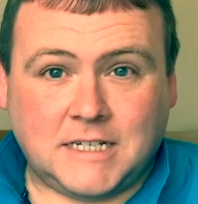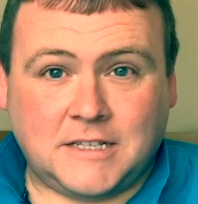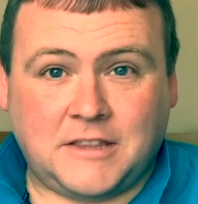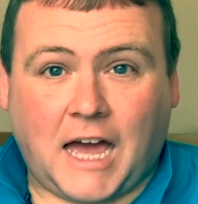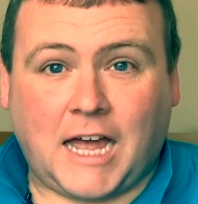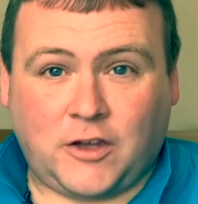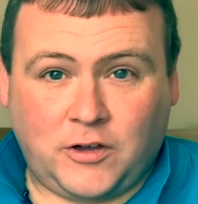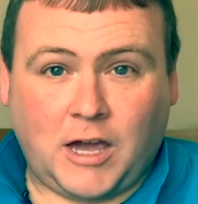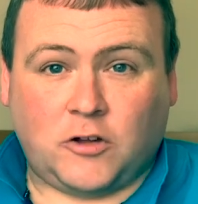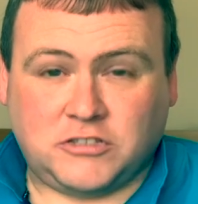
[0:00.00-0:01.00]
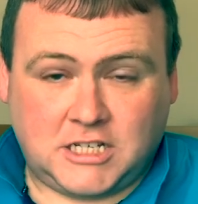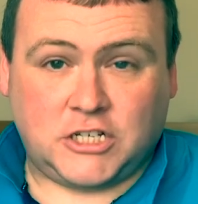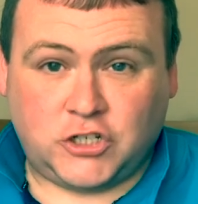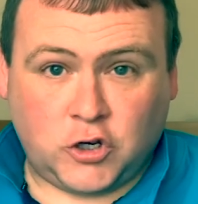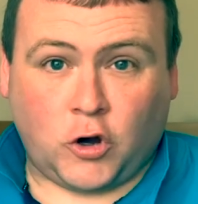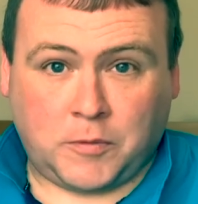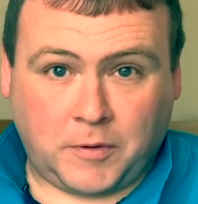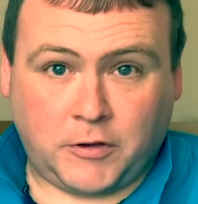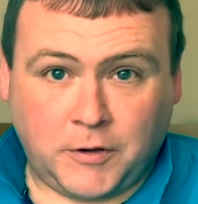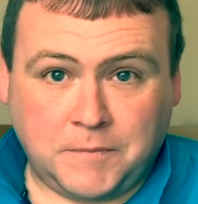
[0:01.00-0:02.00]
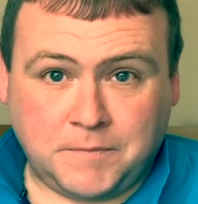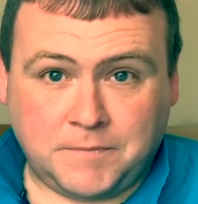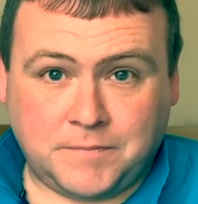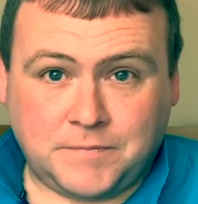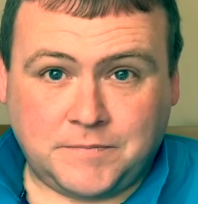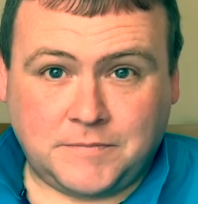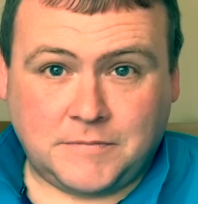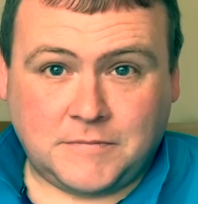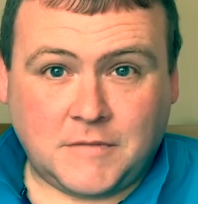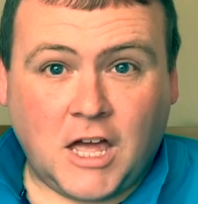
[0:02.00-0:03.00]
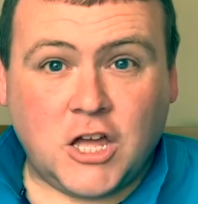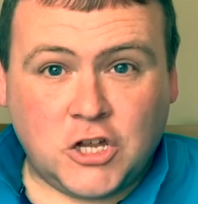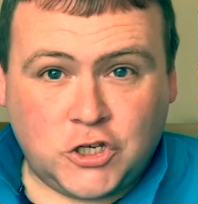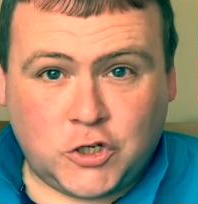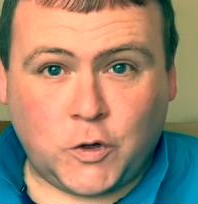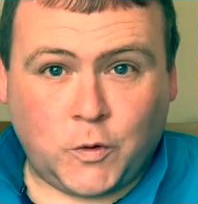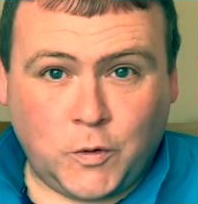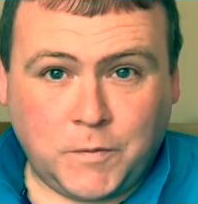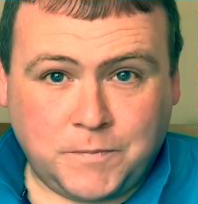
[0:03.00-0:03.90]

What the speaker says: that I could get on stage and talk about you. Two,